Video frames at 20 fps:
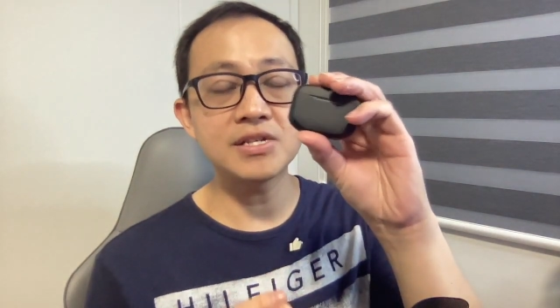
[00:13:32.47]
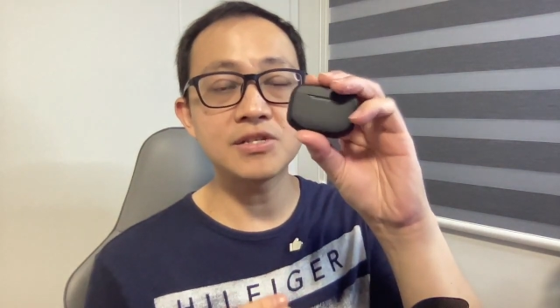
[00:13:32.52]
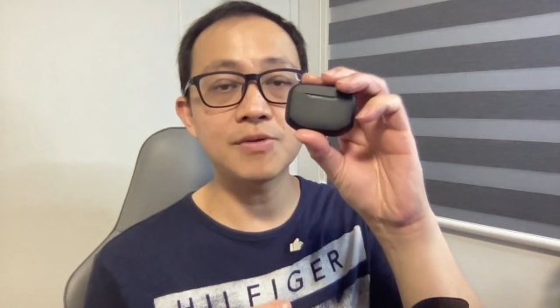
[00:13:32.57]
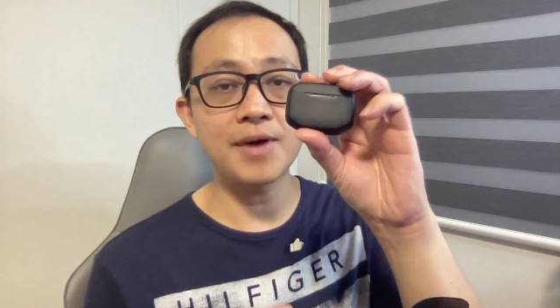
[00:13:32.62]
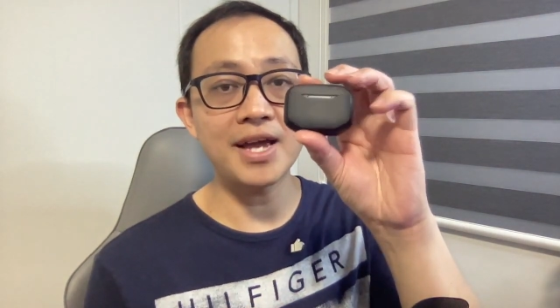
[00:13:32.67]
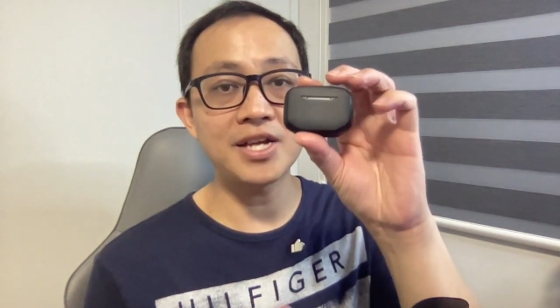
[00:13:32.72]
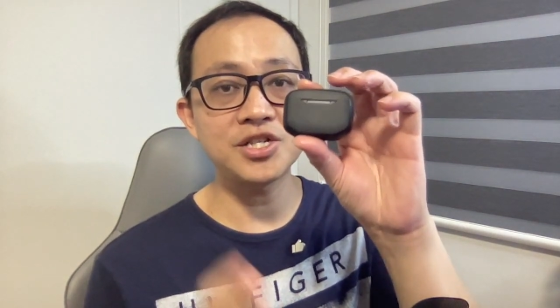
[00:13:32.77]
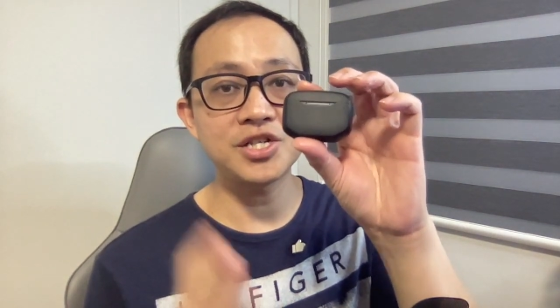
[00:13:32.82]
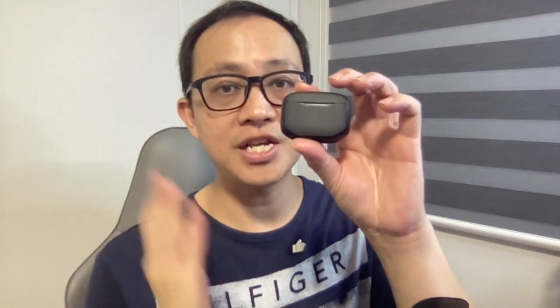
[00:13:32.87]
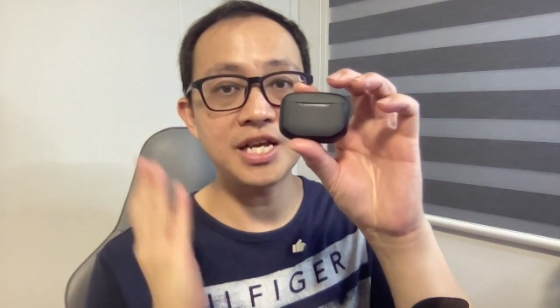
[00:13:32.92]
to
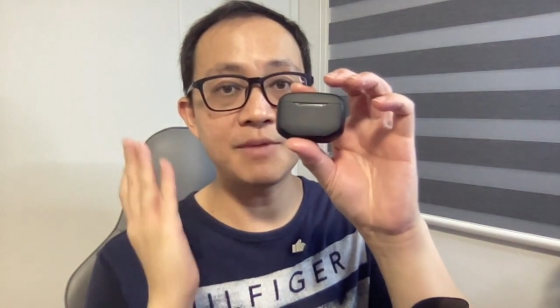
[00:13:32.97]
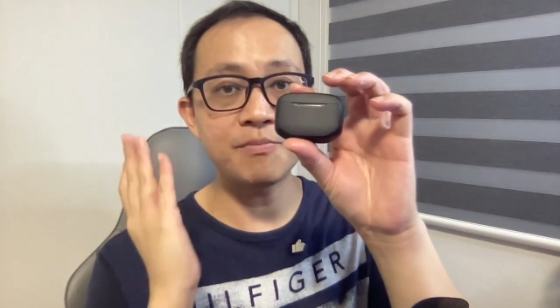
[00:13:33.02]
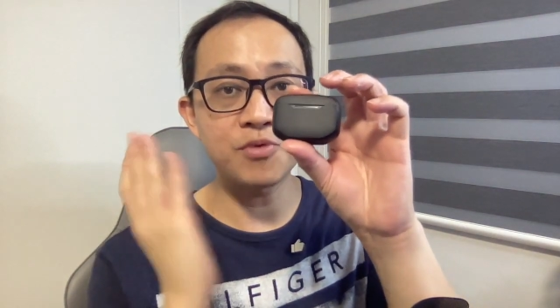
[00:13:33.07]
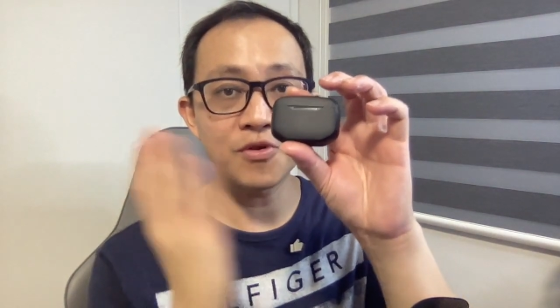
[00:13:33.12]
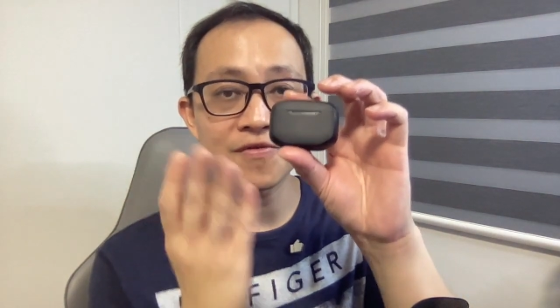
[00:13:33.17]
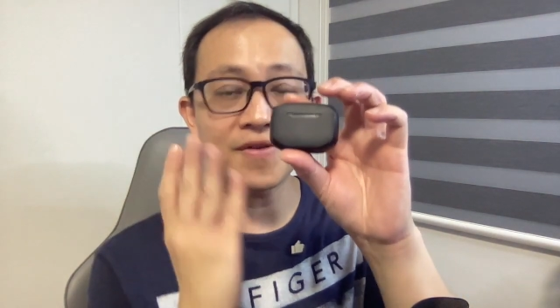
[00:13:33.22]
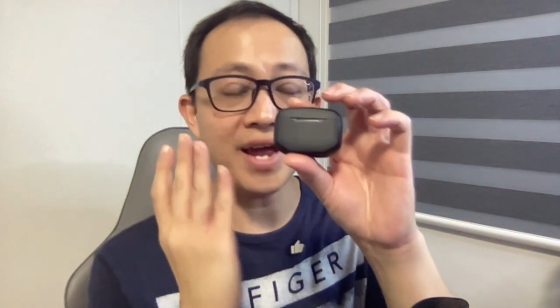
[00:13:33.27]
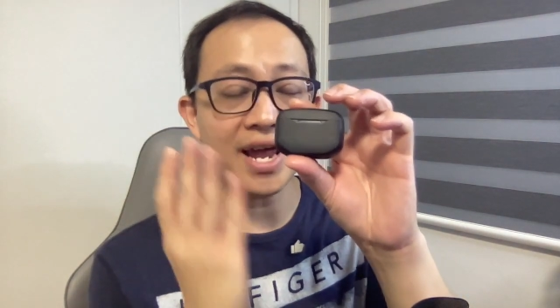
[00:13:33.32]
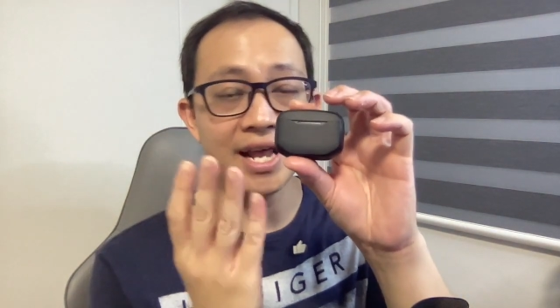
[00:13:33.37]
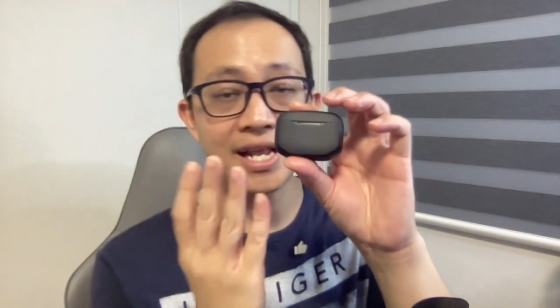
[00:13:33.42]
actually
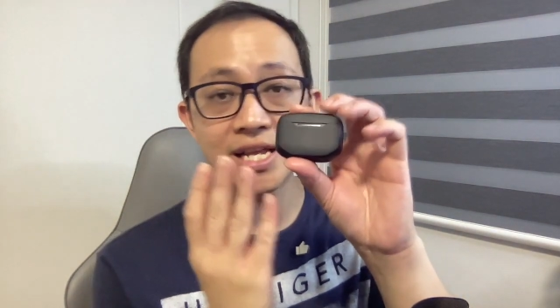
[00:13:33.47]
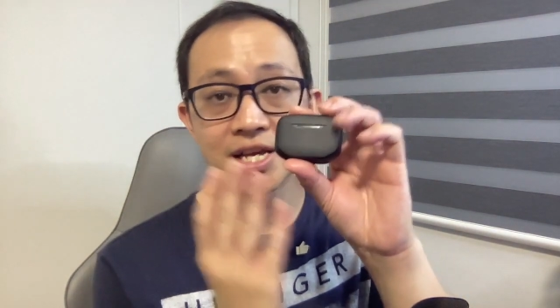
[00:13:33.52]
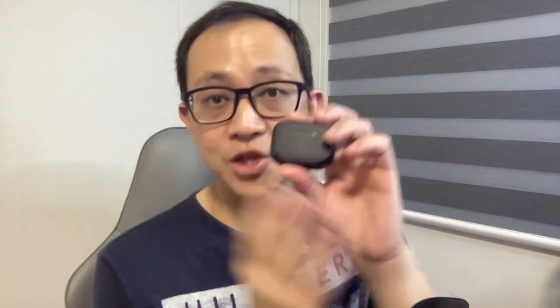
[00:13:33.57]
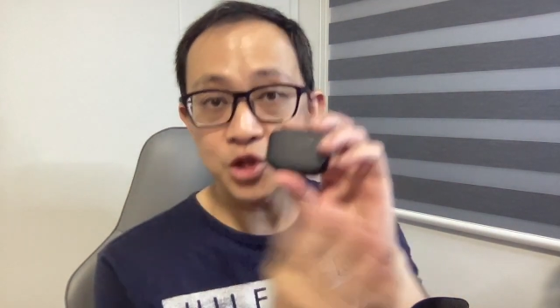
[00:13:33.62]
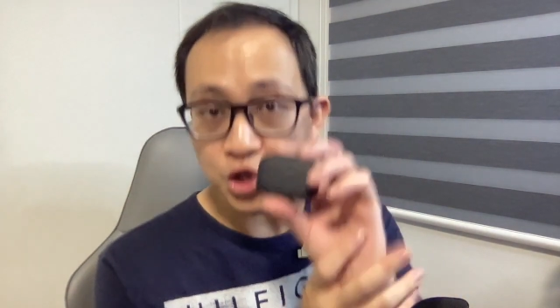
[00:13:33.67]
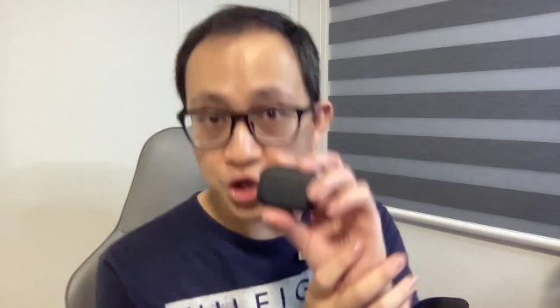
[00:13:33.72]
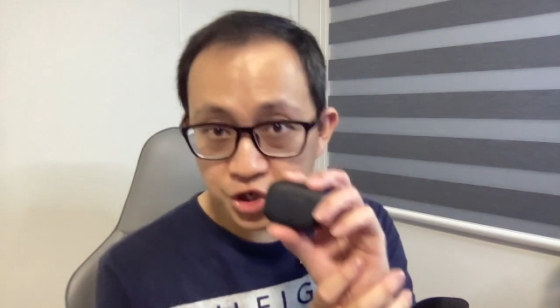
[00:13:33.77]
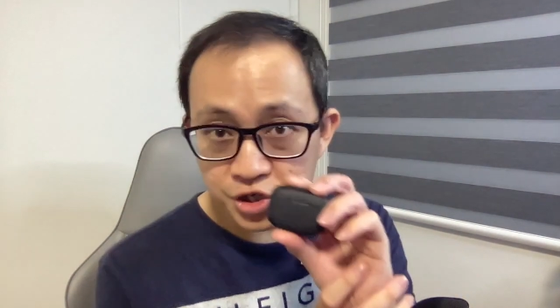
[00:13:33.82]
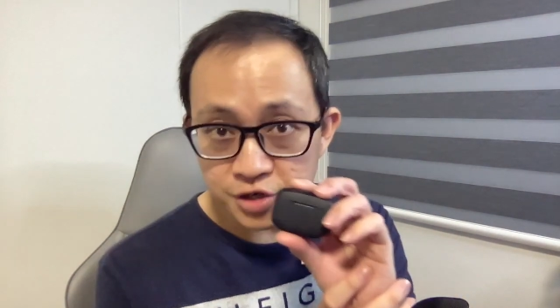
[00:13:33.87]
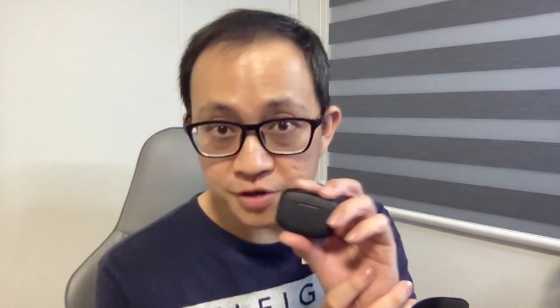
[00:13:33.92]
provide an
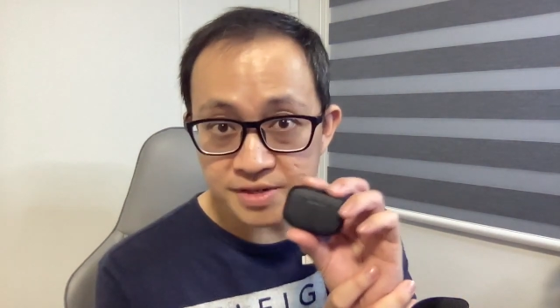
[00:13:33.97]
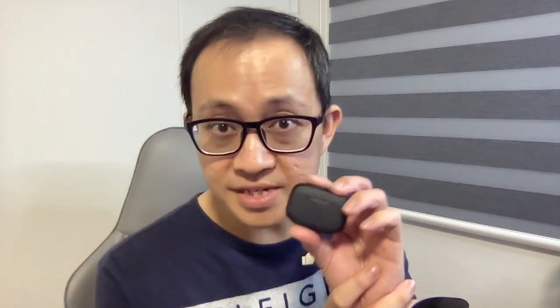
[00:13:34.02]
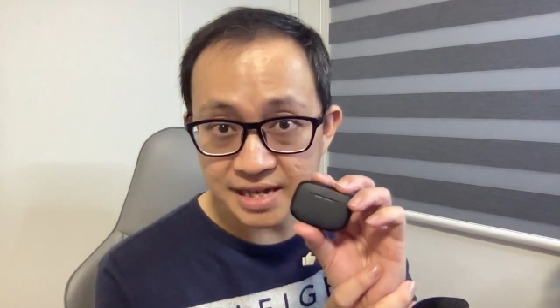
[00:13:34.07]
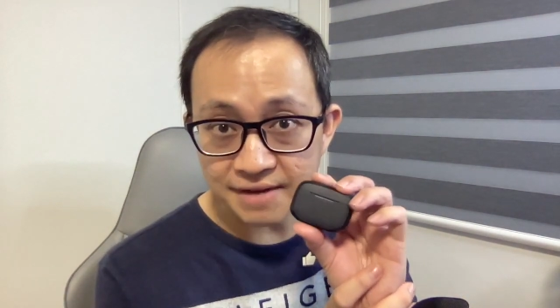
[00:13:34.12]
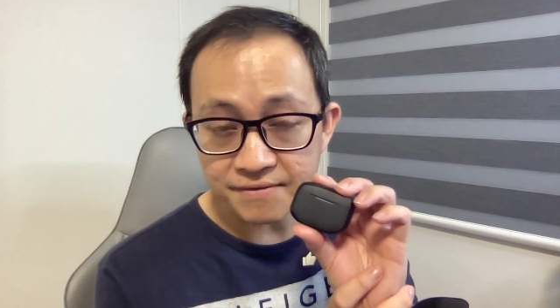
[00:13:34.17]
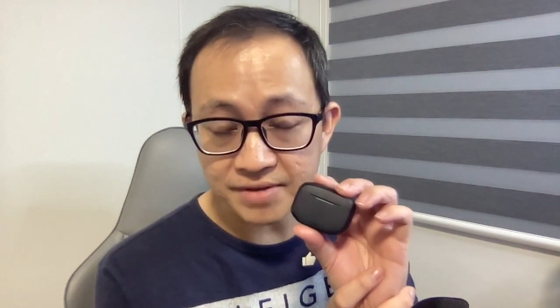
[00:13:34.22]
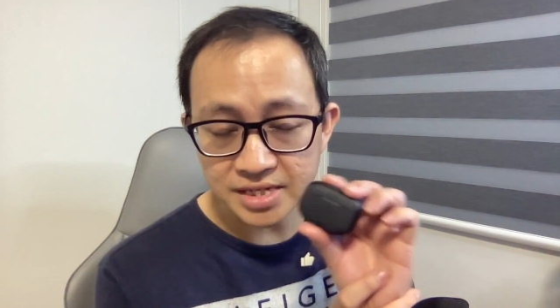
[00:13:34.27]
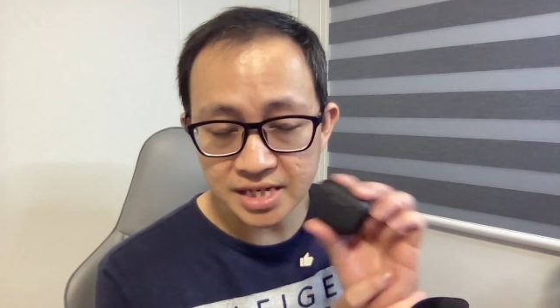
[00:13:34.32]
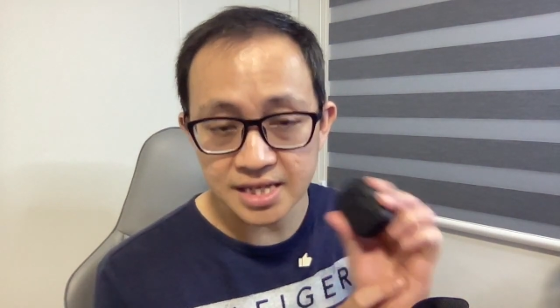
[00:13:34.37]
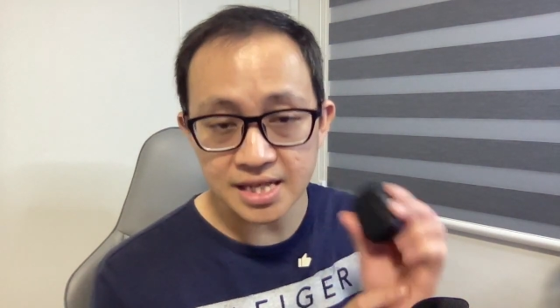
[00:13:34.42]
additional
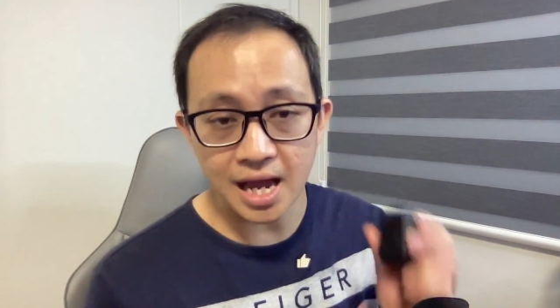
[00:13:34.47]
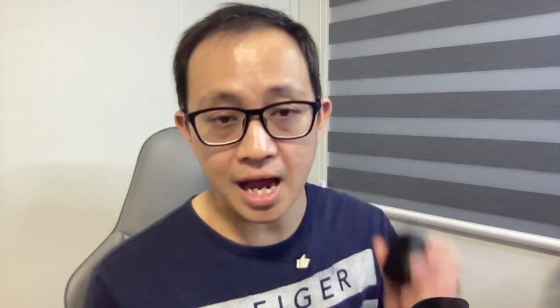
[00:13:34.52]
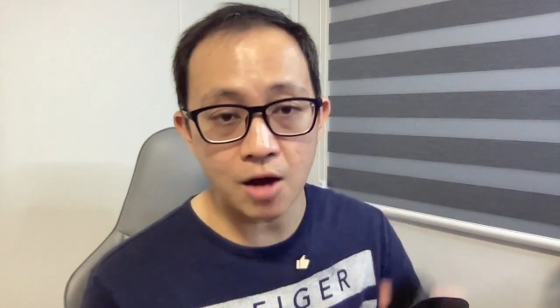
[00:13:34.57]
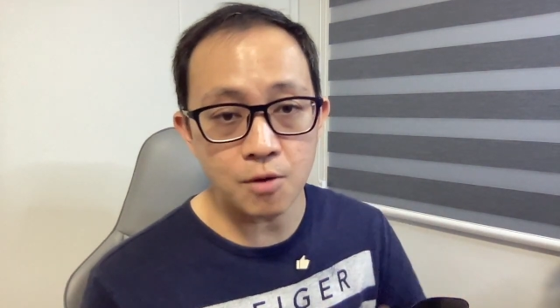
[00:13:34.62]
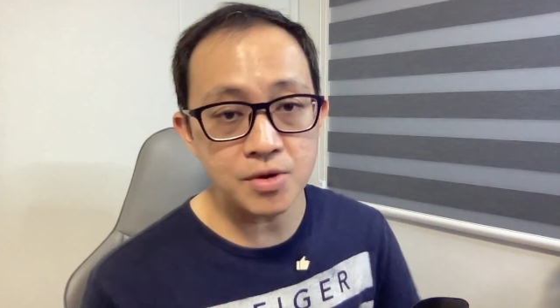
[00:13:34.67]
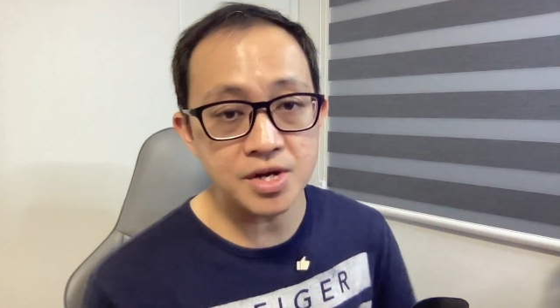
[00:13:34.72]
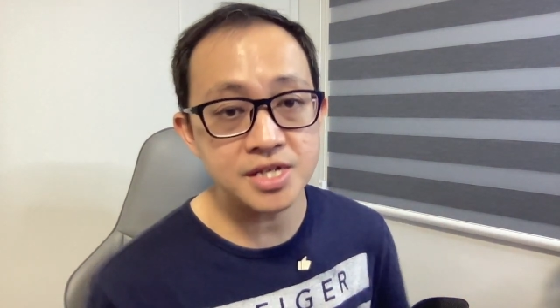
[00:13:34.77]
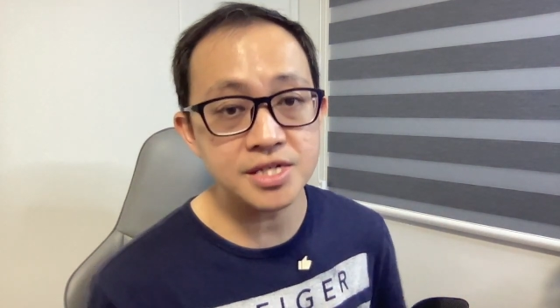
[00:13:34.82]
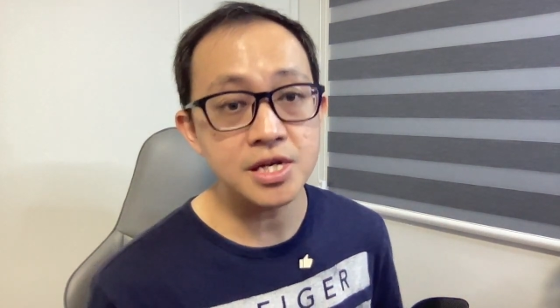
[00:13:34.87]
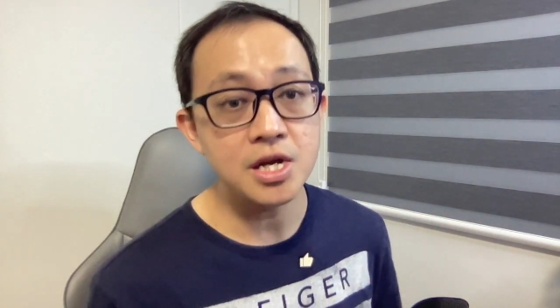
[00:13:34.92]
17
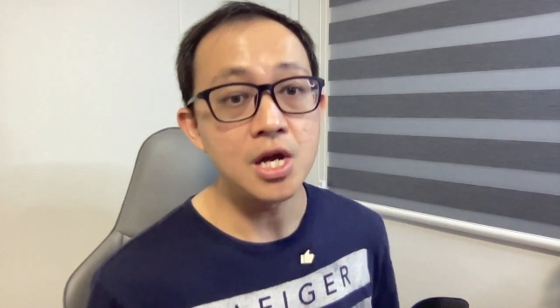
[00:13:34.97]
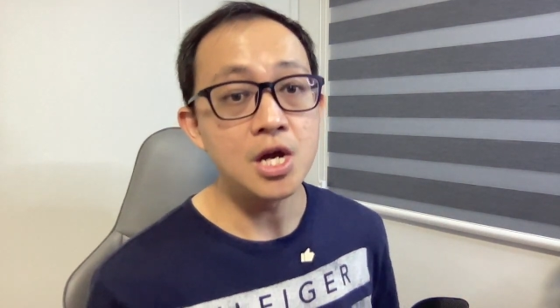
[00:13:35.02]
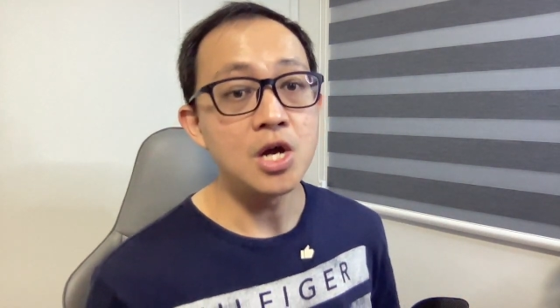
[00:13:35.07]
hours,